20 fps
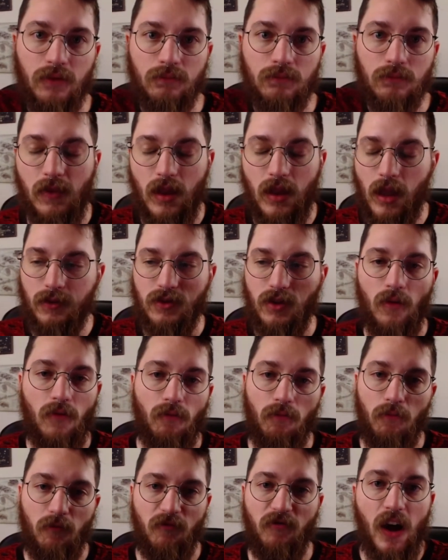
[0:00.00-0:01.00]
It's
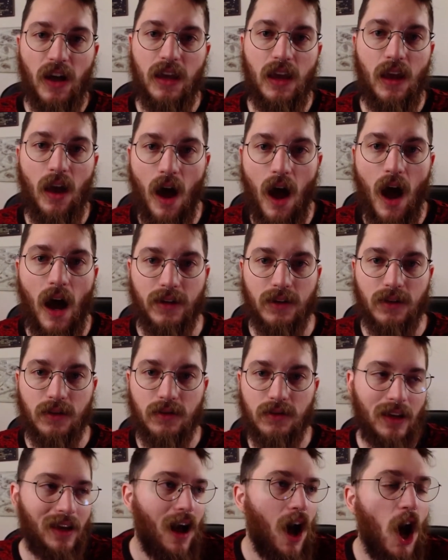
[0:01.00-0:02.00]
fucking hot.
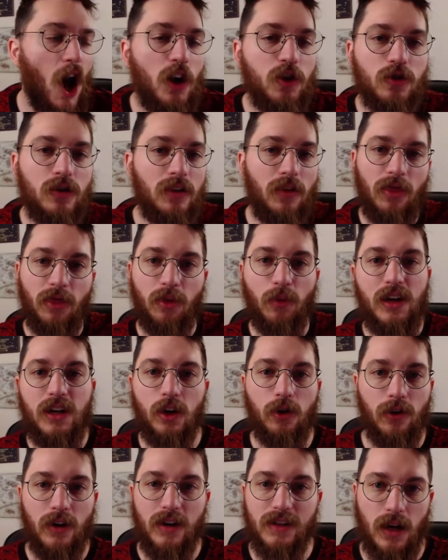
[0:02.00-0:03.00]
It's like 103
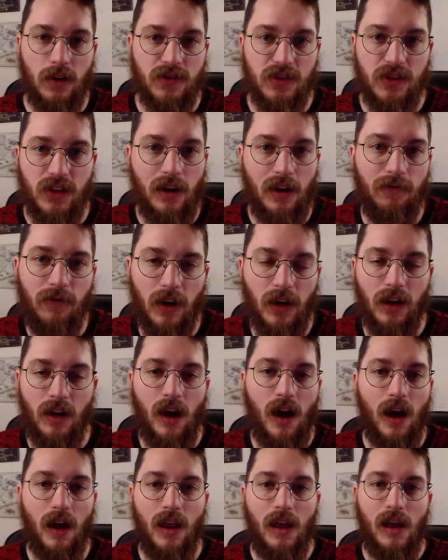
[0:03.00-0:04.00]
degrees outside, fucking
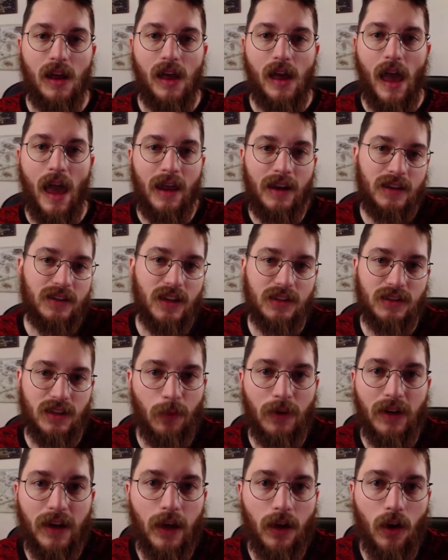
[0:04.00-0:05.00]
hot. And he says I'm
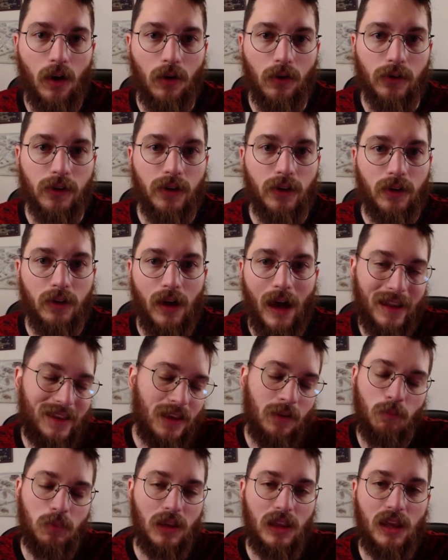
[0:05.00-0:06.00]
gonna get cold. I
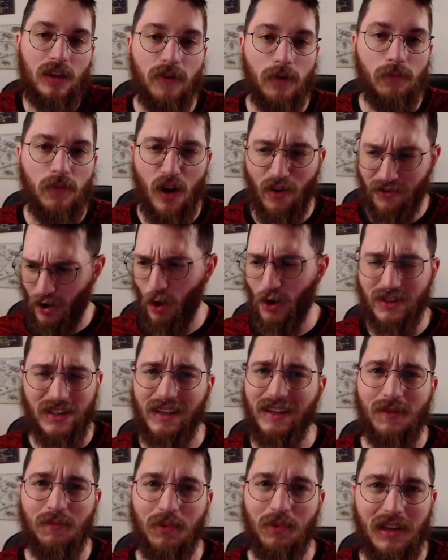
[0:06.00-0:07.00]
didn't believe him. Of course I
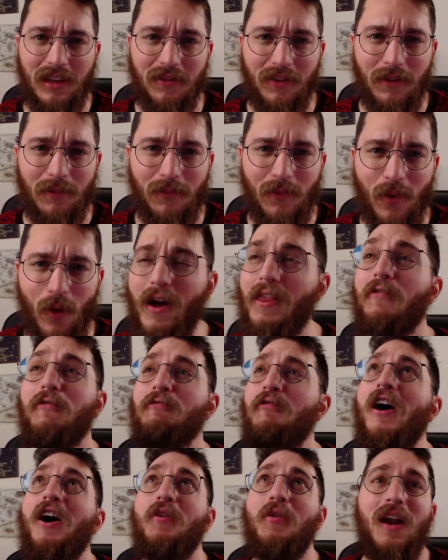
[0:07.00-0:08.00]
didn't believe him. Why the
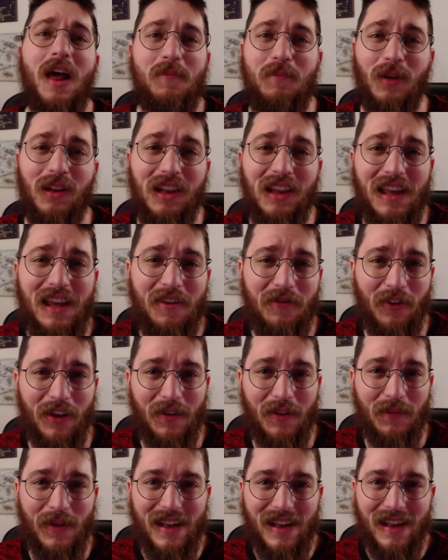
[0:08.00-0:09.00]
fuck would I believe
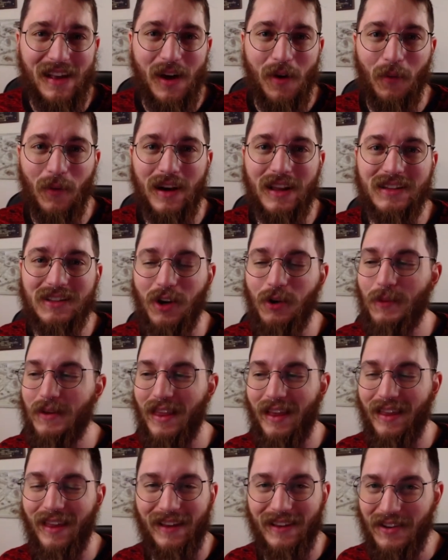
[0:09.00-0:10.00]
him when he told me that?
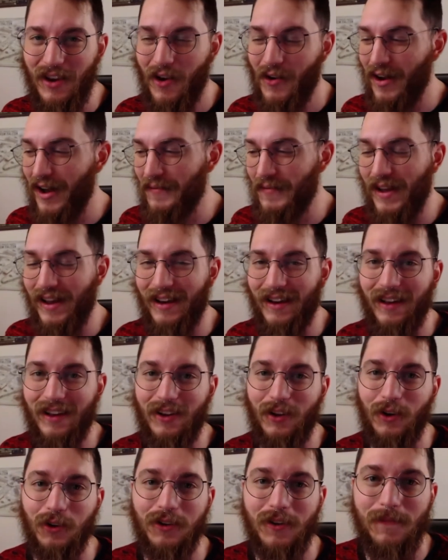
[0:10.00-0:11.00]
Like, no, I'm not gonna get
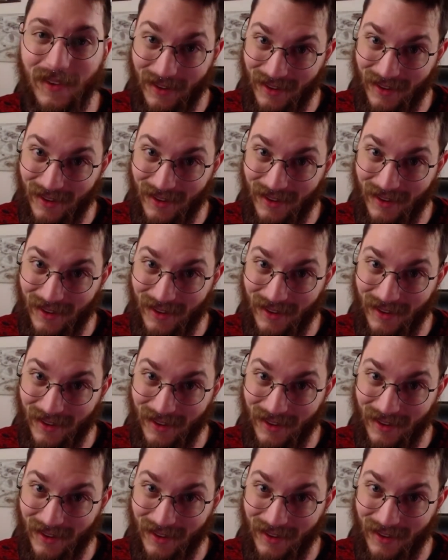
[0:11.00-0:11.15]
cold.